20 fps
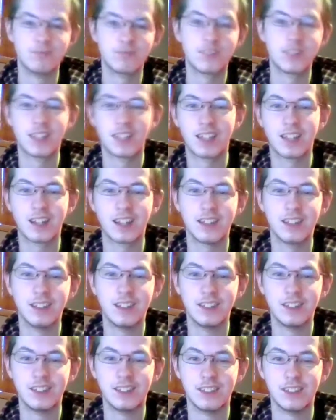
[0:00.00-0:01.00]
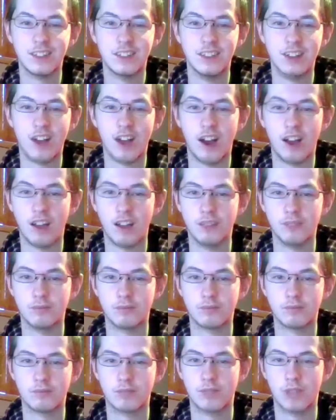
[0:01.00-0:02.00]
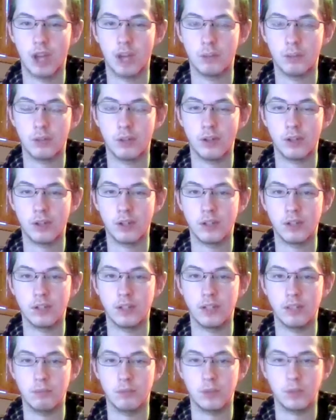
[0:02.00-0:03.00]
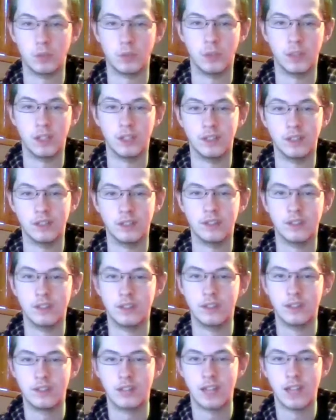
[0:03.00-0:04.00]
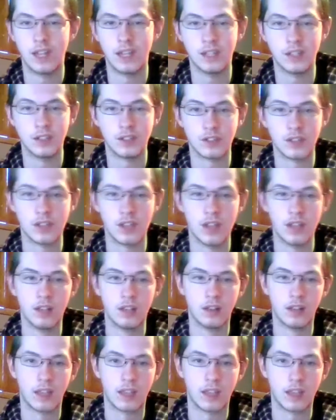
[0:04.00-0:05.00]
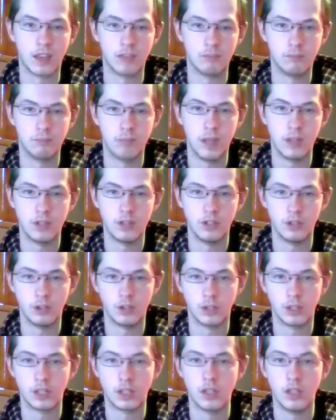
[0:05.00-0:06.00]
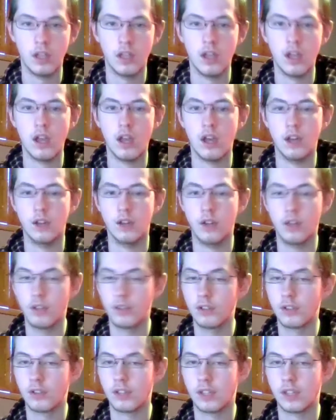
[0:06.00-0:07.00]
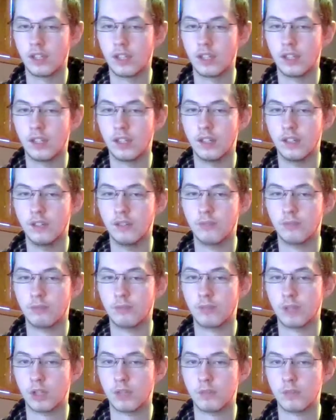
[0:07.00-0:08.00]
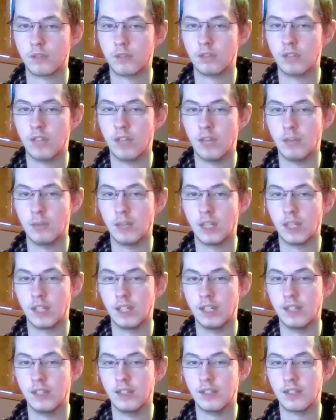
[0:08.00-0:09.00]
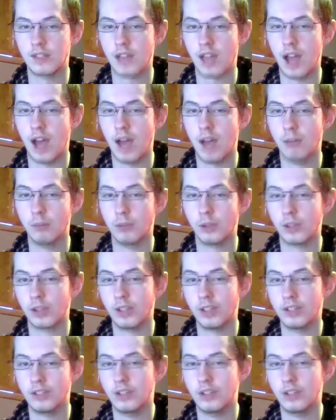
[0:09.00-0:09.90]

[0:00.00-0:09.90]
going to need to not upload it in between days like I've been doing. Another thing in terms of gaming is I'm looking to